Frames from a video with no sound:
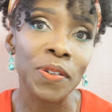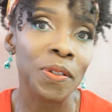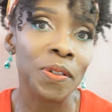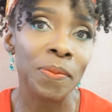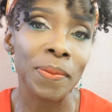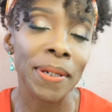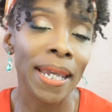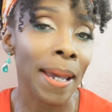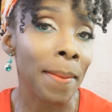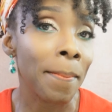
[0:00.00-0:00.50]

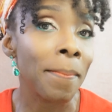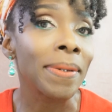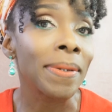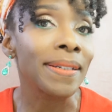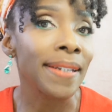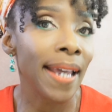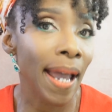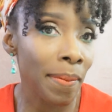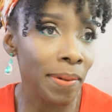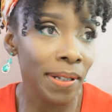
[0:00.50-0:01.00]
system can't
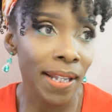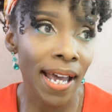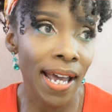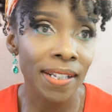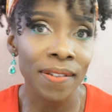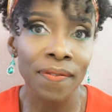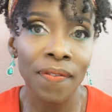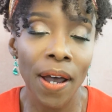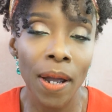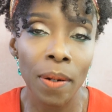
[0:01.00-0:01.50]

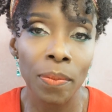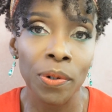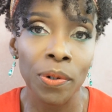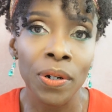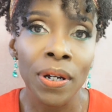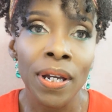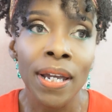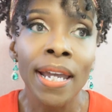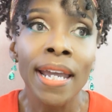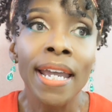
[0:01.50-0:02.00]
metabolize fiber.
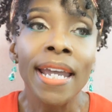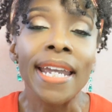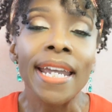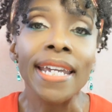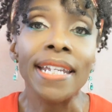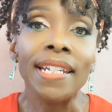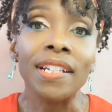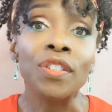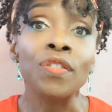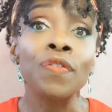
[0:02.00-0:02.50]

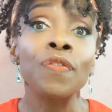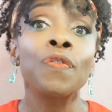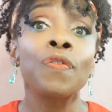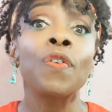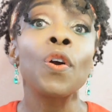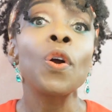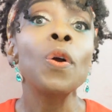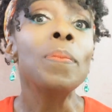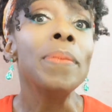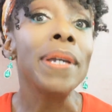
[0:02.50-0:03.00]
It is
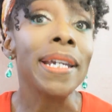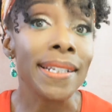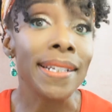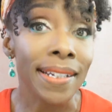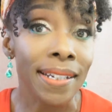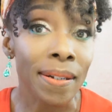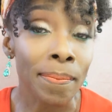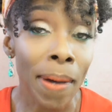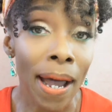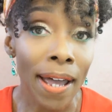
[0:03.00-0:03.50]

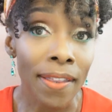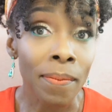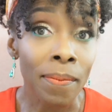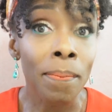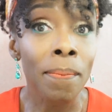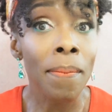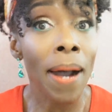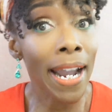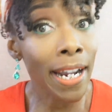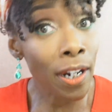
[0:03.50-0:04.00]
fermented by the
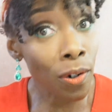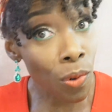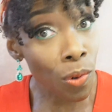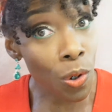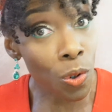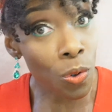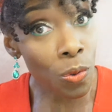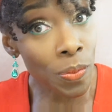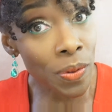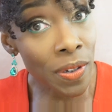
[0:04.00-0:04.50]

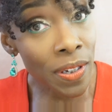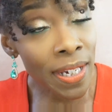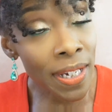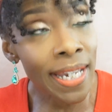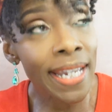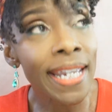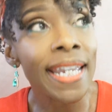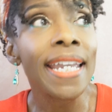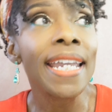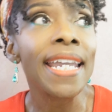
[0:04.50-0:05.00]
microbes
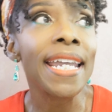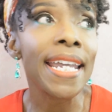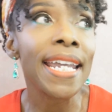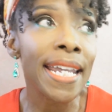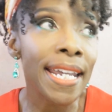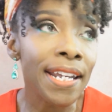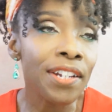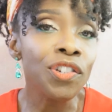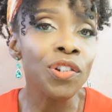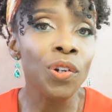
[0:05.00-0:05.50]

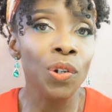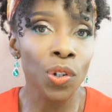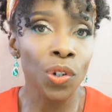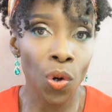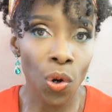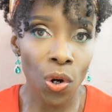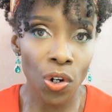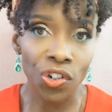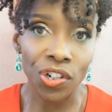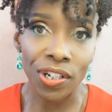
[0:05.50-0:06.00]
in your
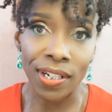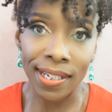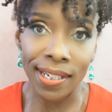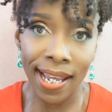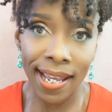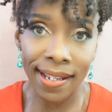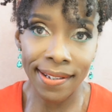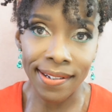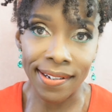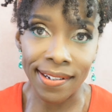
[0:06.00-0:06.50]
large
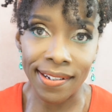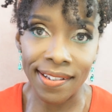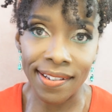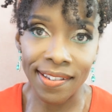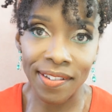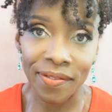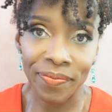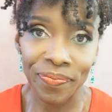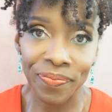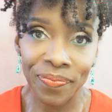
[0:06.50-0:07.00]

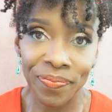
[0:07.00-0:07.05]
intestines.